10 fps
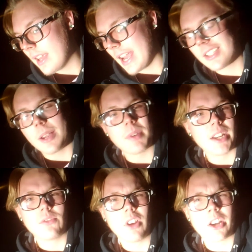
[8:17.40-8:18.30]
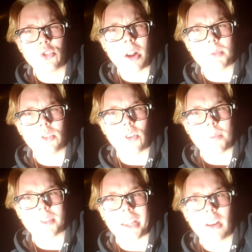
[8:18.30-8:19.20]
except I dropped a
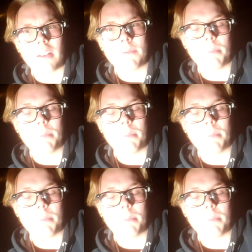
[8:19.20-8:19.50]
drum set off,